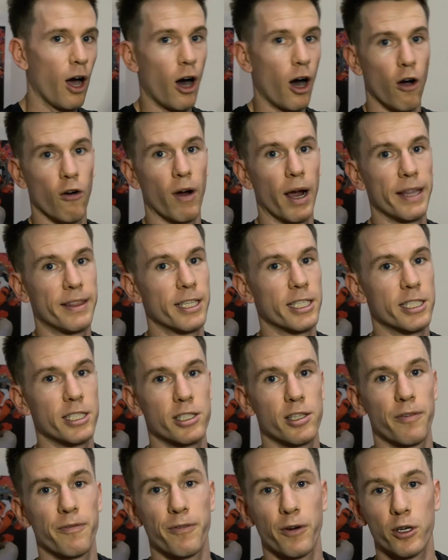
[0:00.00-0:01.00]
Alright, this is
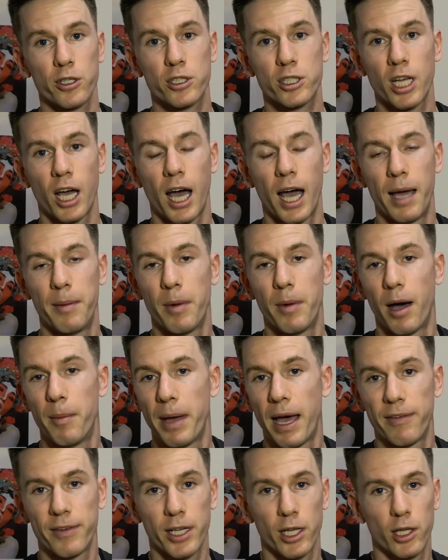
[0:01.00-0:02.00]
the first time I'm
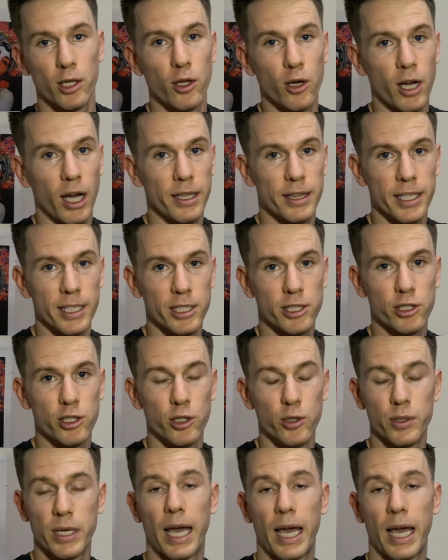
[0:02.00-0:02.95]
having a look at this suit,